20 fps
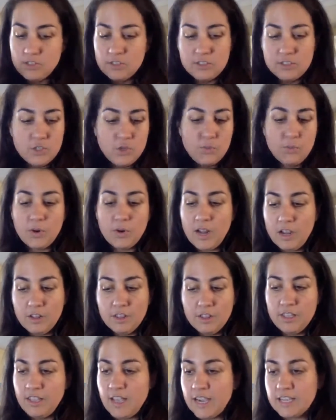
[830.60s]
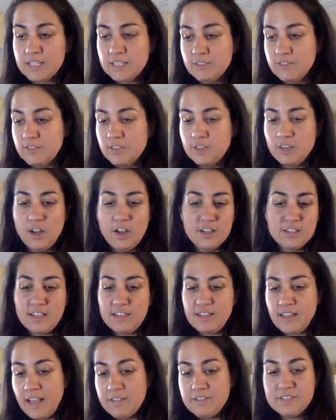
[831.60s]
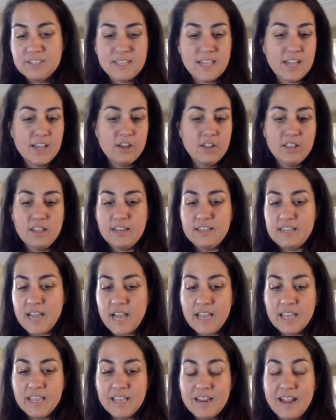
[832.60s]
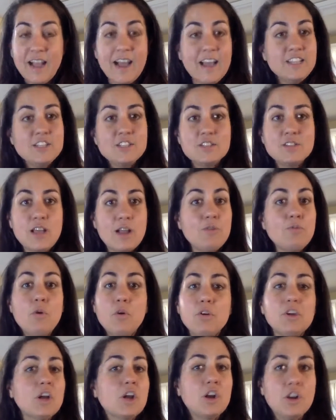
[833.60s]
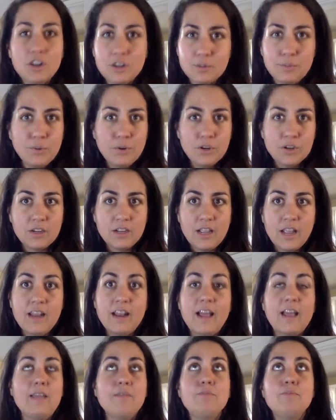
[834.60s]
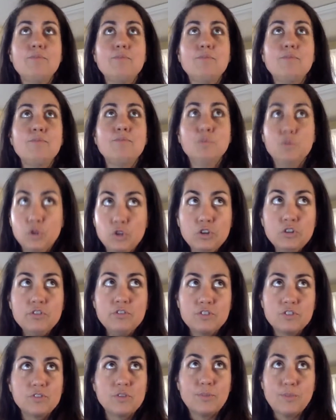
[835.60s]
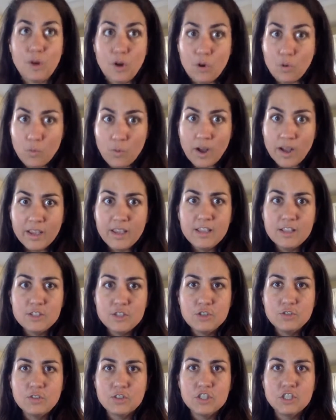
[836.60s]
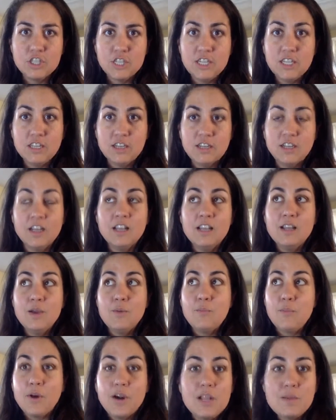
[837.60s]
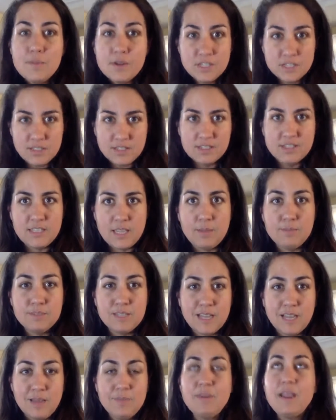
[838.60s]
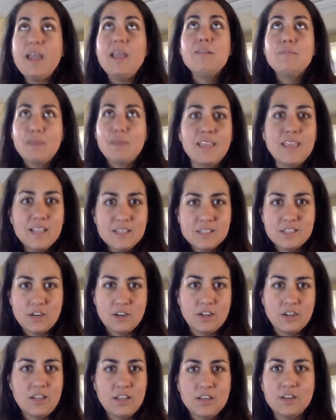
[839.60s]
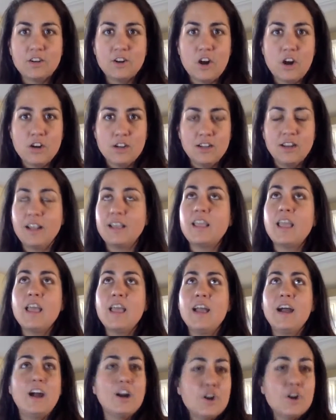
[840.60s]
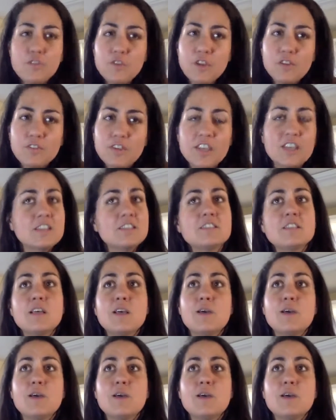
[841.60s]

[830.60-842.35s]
super healthy, active and lifestyle and diet, I wrote a cookbook, and I moved from Hawaii to Virginia pretty much at the same time. And my kids started kindergarten. Like, I don't know if you have kids,